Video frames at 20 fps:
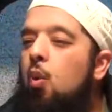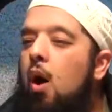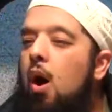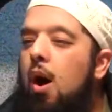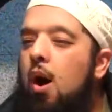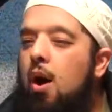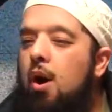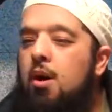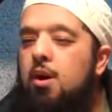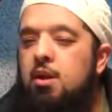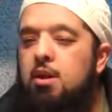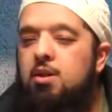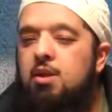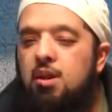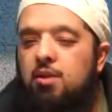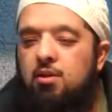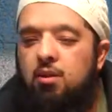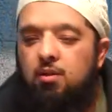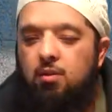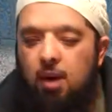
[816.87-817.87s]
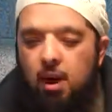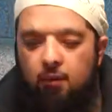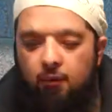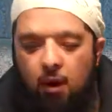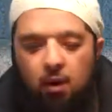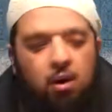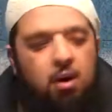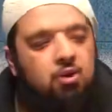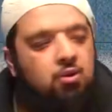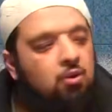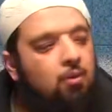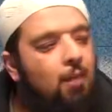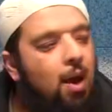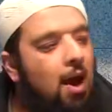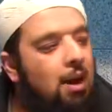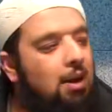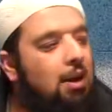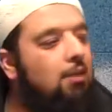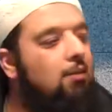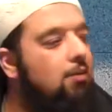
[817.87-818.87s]
Why? This is a very
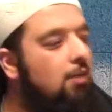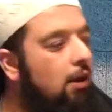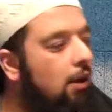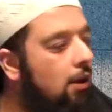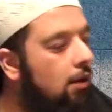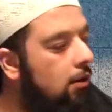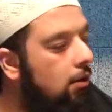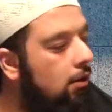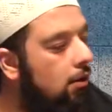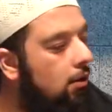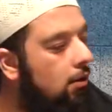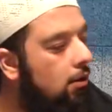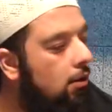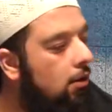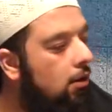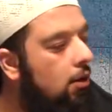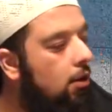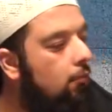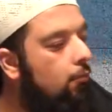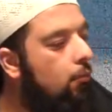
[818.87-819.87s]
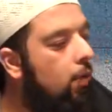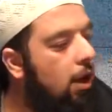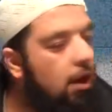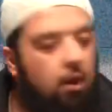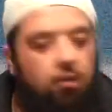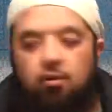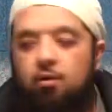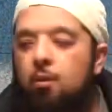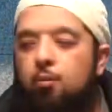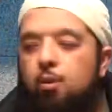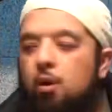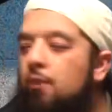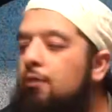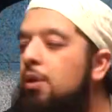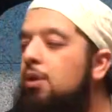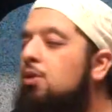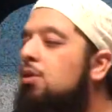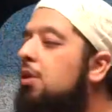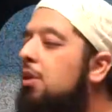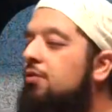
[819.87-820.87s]
dramatic scene because the
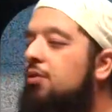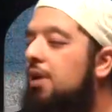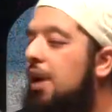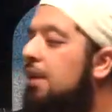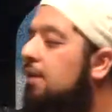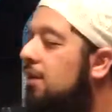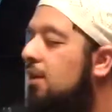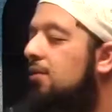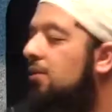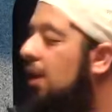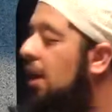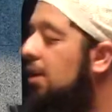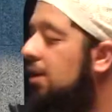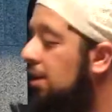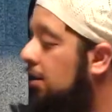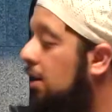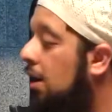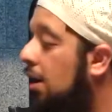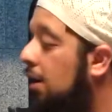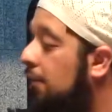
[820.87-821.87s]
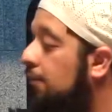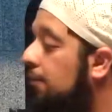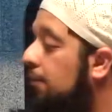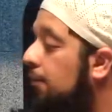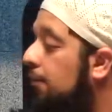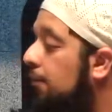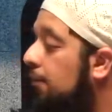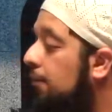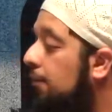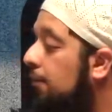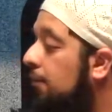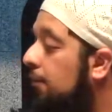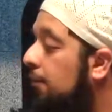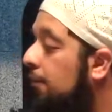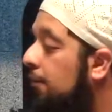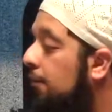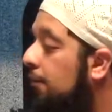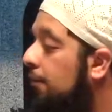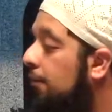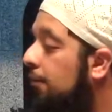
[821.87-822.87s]
Prophet could have said this anytime.
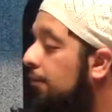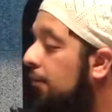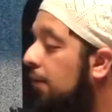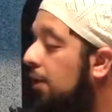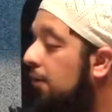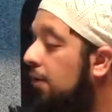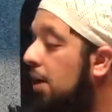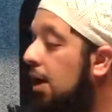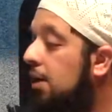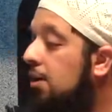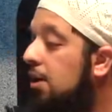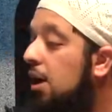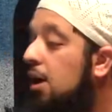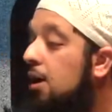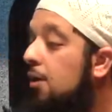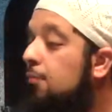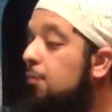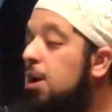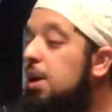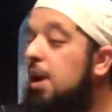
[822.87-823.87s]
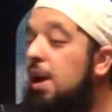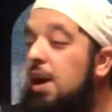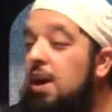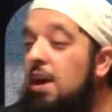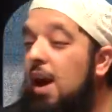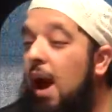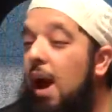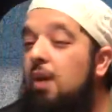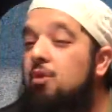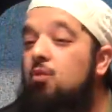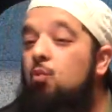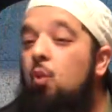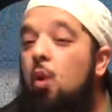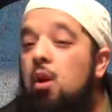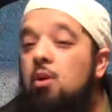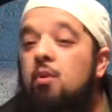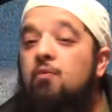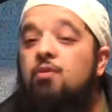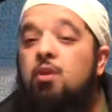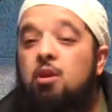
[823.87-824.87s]
Right? But he has
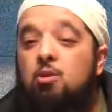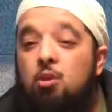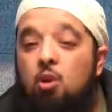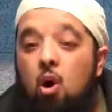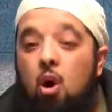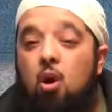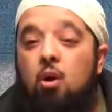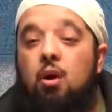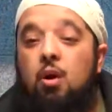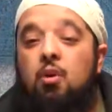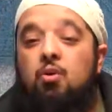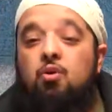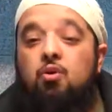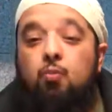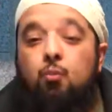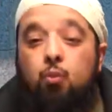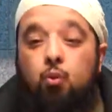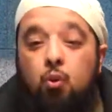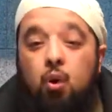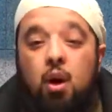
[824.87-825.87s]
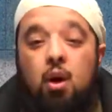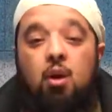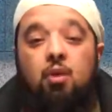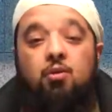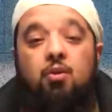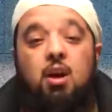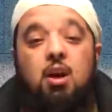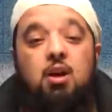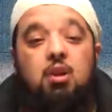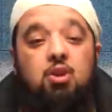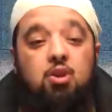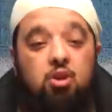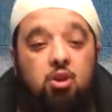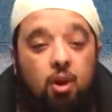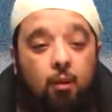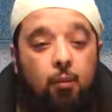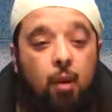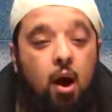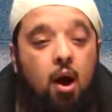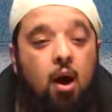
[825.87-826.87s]
one of the longest prayers in
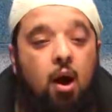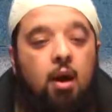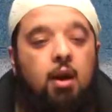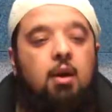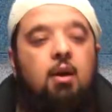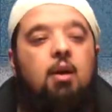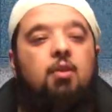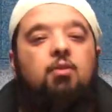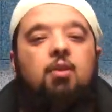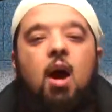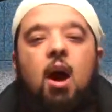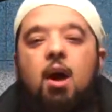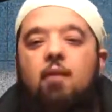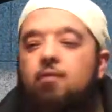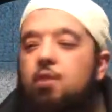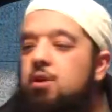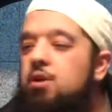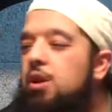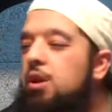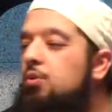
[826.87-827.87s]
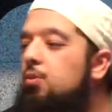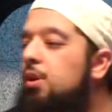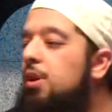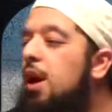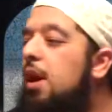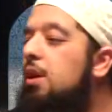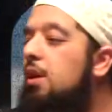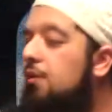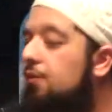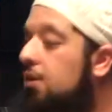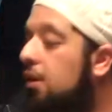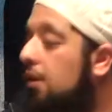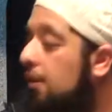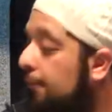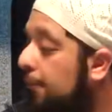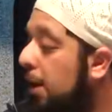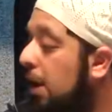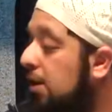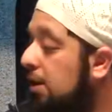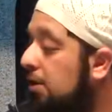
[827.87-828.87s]
Jama'ah he has ever done with any of the
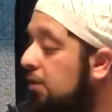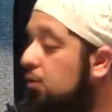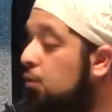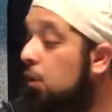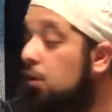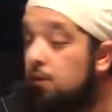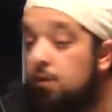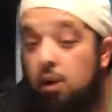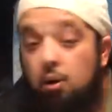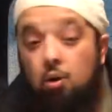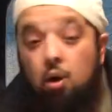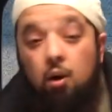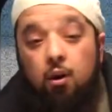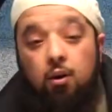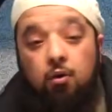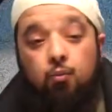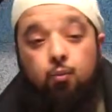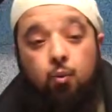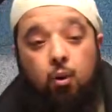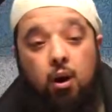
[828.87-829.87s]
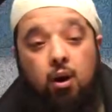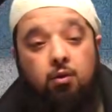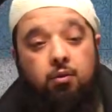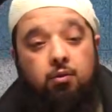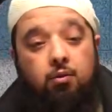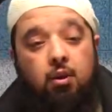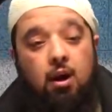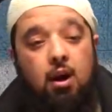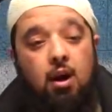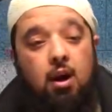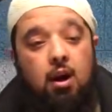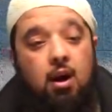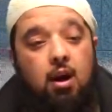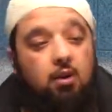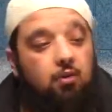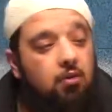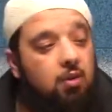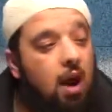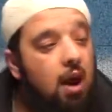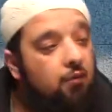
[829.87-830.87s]
companions. One of the longest prayers
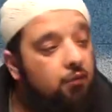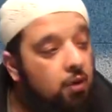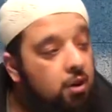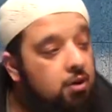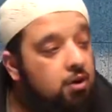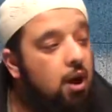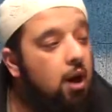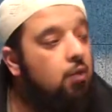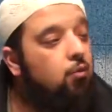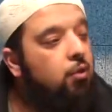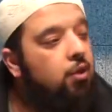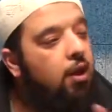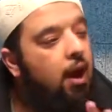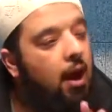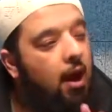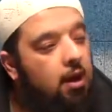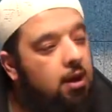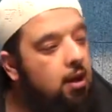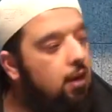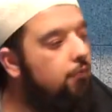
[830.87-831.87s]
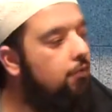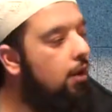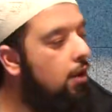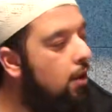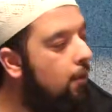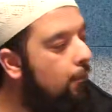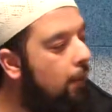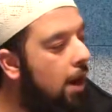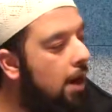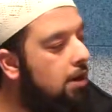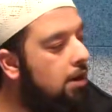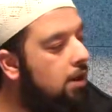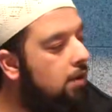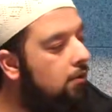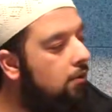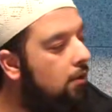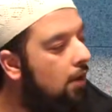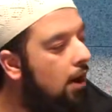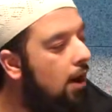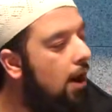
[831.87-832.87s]
he's ever done with any of the
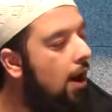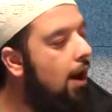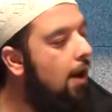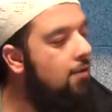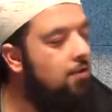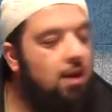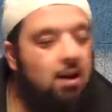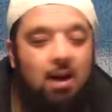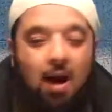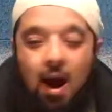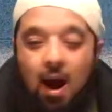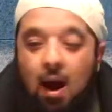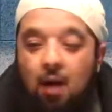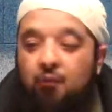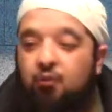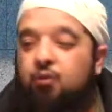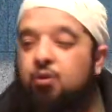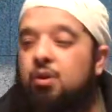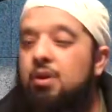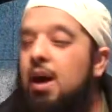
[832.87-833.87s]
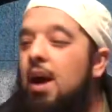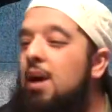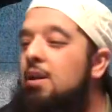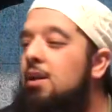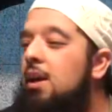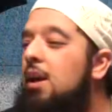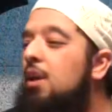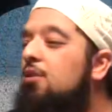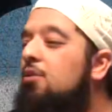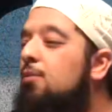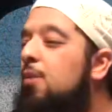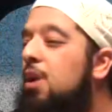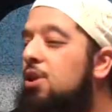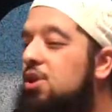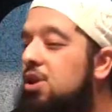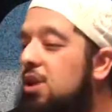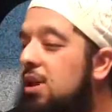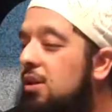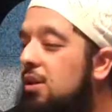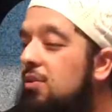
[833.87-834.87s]
companions. And then after that, he's
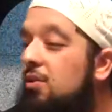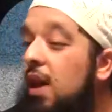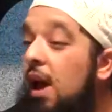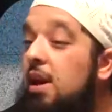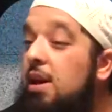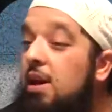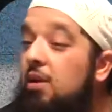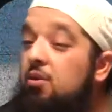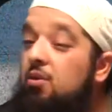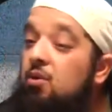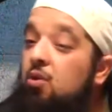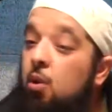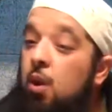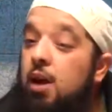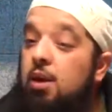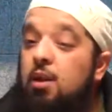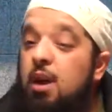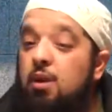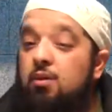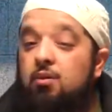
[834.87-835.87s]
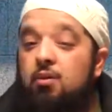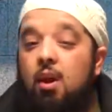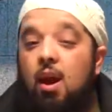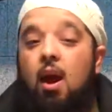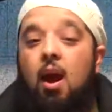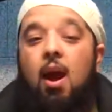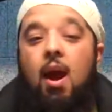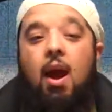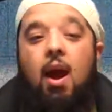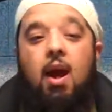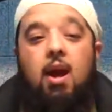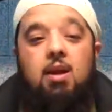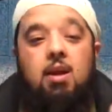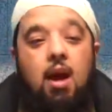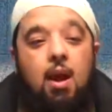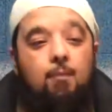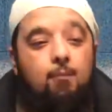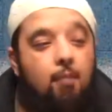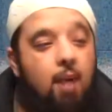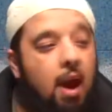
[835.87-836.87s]
mentioning this. And he's doing this in
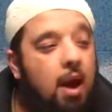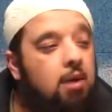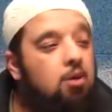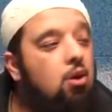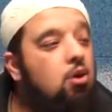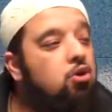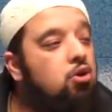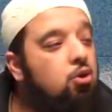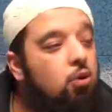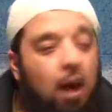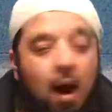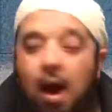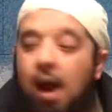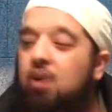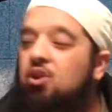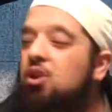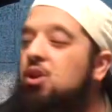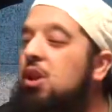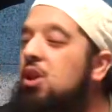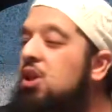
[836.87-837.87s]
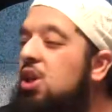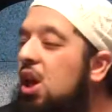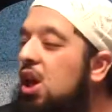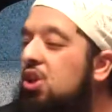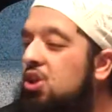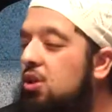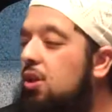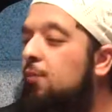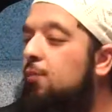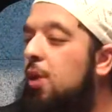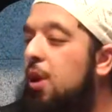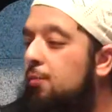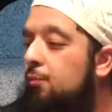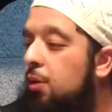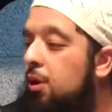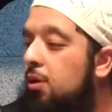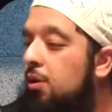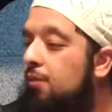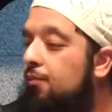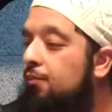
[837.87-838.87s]
a manner to actually teach the
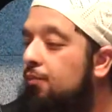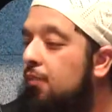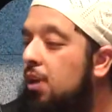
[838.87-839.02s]
people.